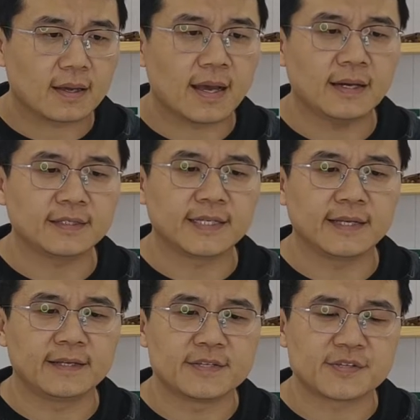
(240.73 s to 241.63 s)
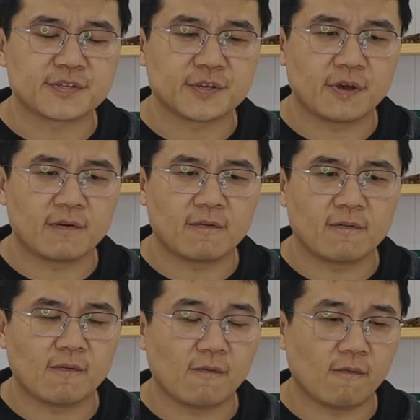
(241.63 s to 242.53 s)
Carnitine is a
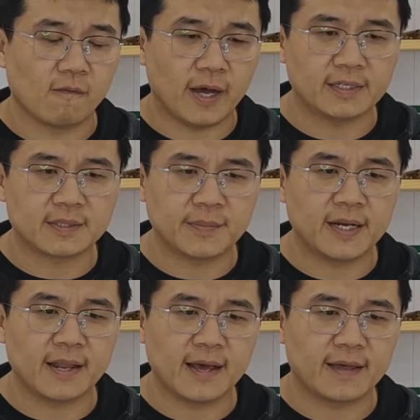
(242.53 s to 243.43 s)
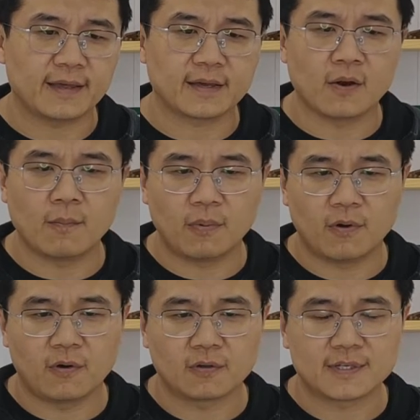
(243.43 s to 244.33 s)
vitamin-like
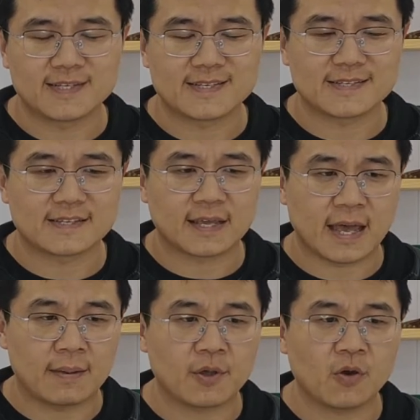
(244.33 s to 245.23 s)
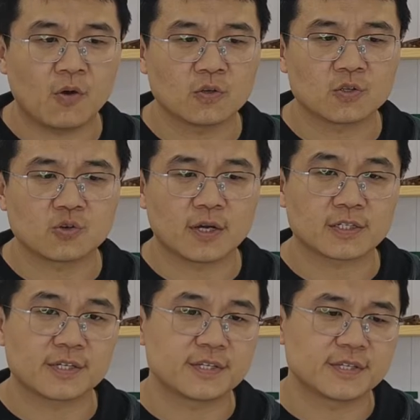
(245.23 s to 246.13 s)
compound. Its chemical
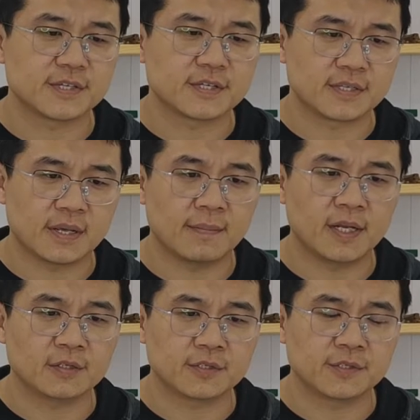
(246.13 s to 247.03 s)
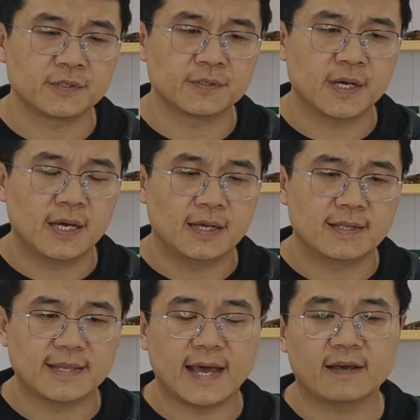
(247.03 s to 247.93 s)
structure is similar to
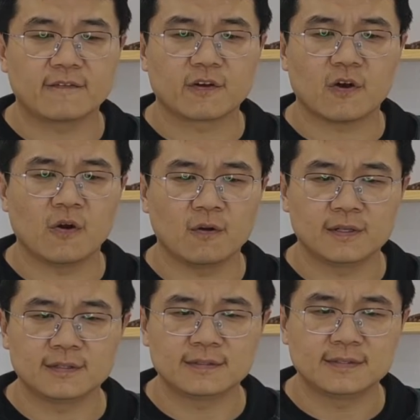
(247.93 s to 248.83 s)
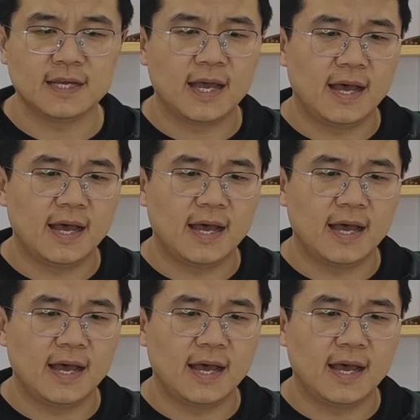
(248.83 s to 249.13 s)
that of colon.